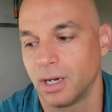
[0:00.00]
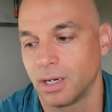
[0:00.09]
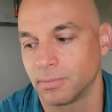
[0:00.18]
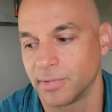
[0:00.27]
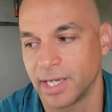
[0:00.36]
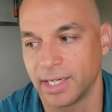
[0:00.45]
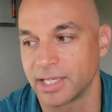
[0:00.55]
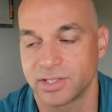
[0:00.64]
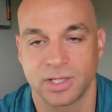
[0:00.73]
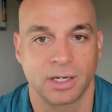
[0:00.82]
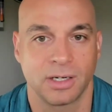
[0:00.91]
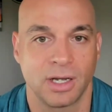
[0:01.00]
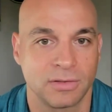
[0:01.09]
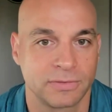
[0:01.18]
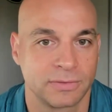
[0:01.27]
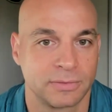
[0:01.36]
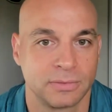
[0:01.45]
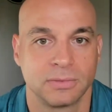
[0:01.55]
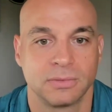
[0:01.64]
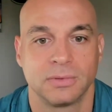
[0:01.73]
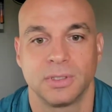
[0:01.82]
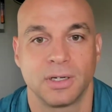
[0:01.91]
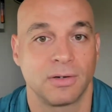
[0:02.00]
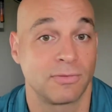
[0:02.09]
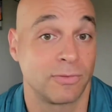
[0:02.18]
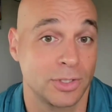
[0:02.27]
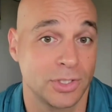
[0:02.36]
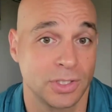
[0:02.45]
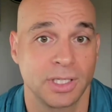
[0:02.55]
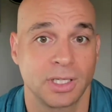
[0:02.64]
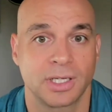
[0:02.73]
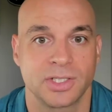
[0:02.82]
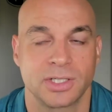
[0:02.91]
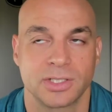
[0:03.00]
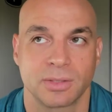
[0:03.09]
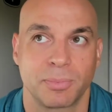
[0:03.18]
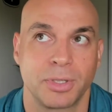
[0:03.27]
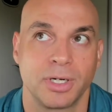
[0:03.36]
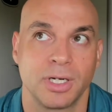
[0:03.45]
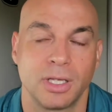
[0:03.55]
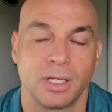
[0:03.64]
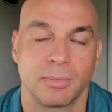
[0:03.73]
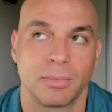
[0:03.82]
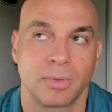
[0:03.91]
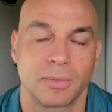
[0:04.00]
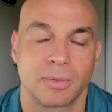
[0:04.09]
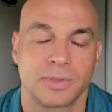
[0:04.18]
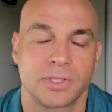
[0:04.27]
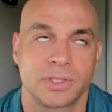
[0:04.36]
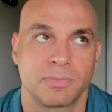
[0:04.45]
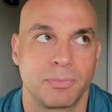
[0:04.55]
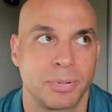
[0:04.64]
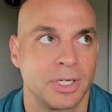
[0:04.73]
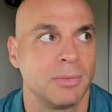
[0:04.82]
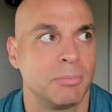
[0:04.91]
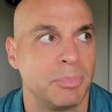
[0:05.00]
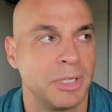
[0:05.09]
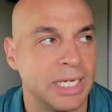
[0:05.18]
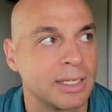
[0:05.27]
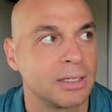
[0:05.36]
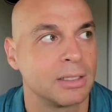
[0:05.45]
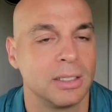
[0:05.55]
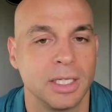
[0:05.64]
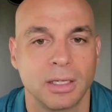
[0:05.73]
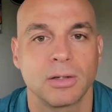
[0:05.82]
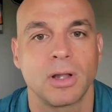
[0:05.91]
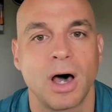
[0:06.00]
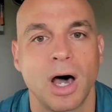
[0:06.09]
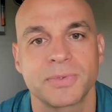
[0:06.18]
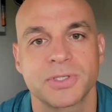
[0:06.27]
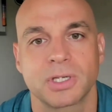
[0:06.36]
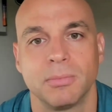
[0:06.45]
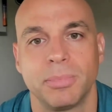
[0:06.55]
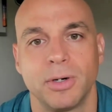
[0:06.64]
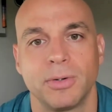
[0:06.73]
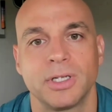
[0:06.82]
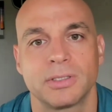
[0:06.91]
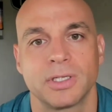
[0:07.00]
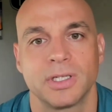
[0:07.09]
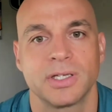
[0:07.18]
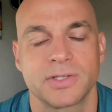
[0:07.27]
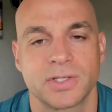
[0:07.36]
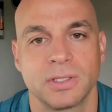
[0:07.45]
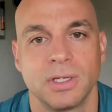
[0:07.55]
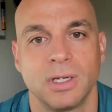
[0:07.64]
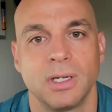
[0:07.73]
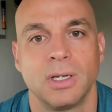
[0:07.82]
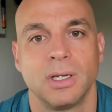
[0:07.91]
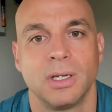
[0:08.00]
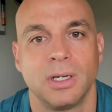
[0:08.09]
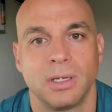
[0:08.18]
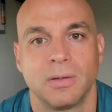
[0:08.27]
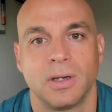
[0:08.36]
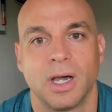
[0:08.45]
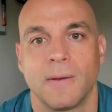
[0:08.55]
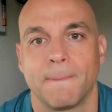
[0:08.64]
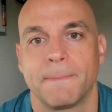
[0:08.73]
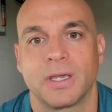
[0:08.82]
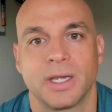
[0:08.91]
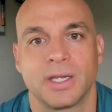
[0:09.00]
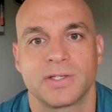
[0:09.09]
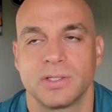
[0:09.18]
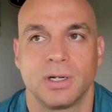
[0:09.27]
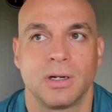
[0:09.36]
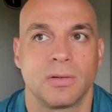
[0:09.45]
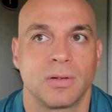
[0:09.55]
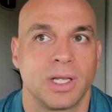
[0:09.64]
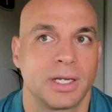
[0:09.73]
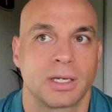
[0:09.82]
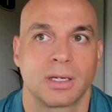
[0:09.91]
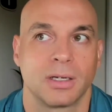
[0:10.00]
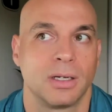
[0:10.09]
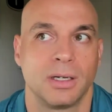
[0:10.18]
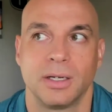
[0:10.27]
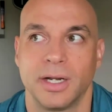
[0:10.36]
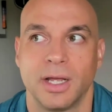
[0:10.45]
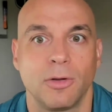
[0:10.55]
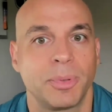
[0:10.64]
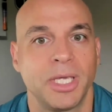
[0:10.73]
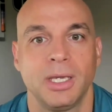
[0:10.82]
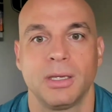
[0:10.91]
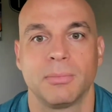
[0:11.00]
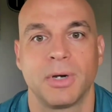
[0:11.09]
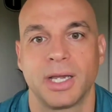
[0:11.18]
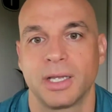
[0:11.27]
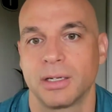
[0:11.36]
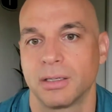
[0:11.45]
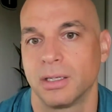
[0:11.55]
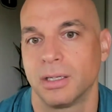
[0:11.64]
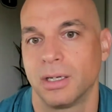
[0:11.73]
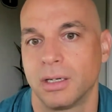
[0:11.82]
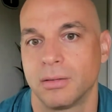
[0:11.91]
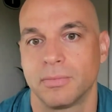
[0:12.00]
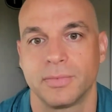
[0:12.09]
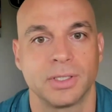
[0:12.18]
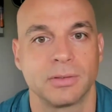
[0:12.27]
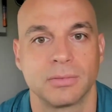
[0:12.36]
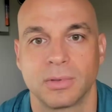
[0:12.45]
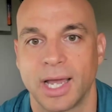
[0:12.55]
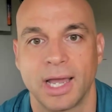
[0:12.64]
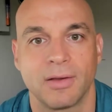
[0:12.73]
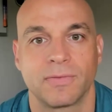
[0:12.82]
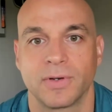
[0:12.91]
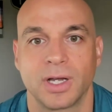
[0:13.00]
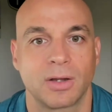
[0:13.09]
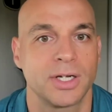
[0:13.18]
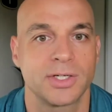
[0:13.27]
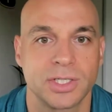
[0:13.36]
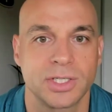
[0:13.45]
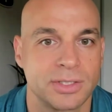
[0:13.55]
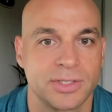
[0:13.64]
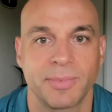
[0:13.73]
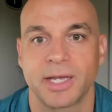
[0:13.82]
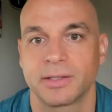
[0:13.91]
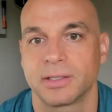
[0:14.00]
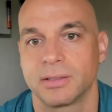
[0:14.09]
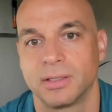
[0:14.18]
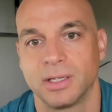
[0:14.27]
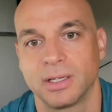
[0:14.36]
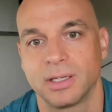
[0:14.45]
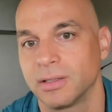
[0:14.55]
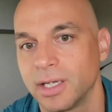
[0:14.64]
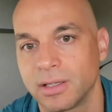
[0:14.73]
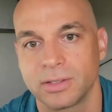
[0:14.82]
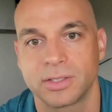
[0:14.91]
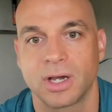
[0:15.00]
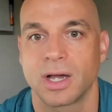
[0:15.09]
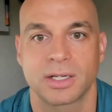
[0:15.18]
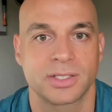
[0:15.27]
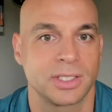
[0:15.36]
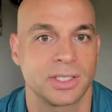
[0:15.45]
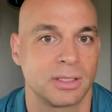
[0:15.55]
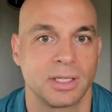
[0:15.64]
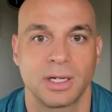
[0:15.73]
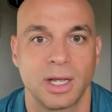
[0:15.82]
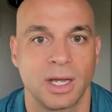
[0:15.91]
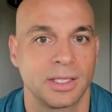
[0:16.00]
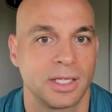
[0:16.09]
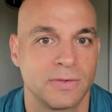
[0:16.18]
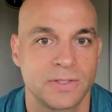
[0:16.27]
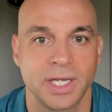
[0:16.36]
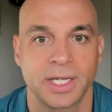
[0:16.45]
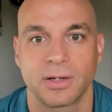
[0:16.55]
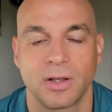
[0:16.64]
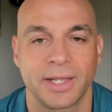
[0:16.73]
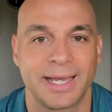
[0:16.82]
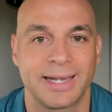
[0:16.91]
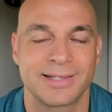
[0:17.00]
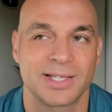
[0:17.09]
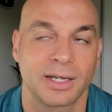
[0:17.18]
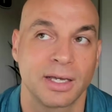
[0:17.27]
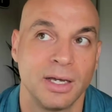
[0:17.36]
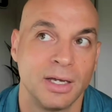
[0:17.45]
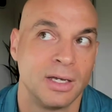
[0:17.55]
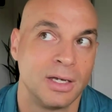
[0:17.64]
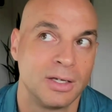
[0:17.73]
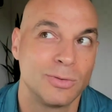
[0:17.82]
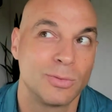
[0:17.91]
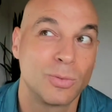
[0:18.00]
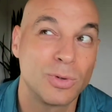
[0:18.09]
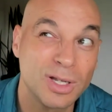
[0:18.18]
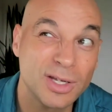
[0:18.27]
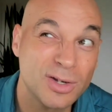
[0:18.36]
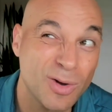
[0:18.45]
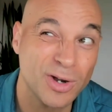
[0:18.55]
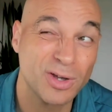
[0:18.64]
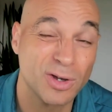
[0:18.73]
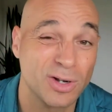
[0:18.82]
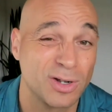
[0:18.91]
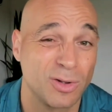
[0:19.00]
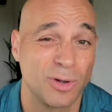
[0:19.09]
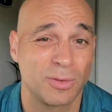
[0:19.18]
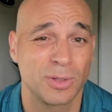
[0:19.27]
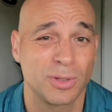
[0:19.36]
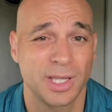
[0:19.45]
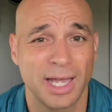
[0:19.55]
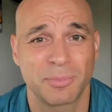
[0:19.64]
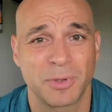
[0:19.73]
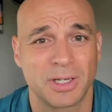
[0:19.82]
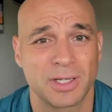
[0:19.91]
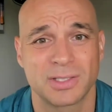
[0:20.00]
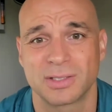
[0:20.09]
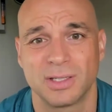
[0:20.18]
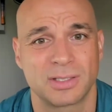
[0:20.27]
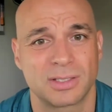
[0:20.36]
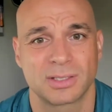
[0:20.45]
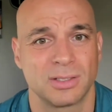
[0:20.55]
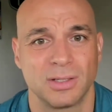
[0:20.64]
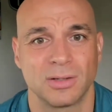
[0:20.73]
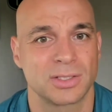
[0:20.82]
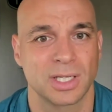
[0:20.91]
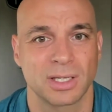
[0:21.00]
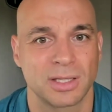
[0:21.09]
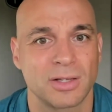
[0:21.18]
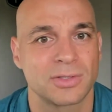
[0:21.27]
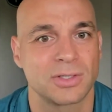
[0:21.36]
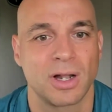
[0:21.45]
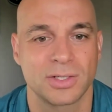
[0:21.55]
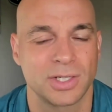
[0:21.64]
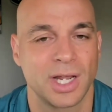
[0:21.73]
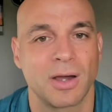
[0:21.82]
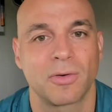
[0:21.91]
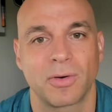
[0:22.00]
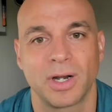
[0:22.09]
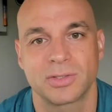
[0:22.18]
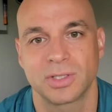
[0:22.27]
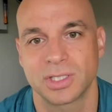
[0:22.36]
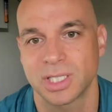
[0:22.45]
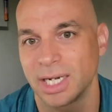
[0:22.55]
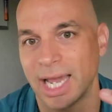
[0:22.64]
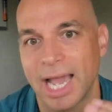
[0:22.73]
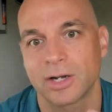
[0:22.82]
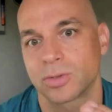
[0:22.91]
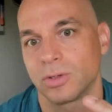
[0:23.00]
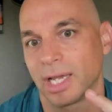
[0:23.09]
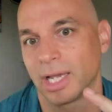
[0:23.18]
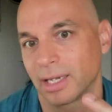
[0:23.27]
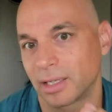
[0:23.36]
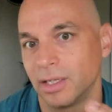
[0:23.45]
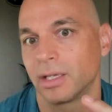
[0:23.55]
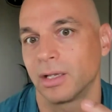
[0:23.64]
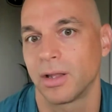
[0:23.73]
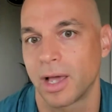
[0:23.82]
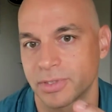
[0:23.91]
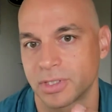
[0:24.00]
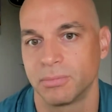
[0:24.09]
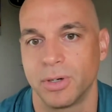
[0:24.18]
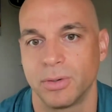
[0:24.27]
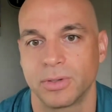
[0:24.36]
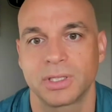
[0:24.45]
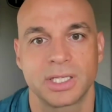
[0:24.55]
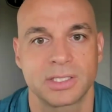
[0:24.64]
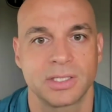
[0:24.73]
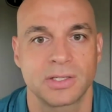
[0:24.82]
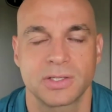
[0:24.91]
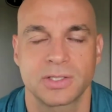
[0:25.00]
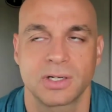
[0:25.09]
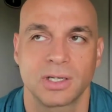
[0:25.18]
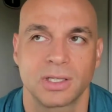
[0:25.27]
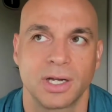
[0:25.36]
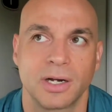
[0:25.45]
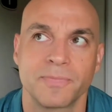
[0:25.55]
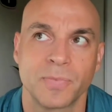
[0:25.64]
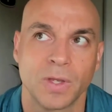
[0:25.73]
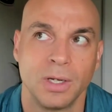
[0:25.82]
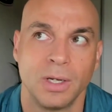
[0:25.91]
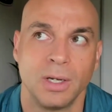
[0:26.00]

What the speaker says: And that's not enough, unfortunately, because there's a pretty big legal ops component to this. Because, like an LP might, have questions about the legal docs and that you sent and all that. And it's like, you really don't want to go to the lawyer with that, because it's like $1,000 an hour, right? So there's like an actual like legal ops component that's necessary there.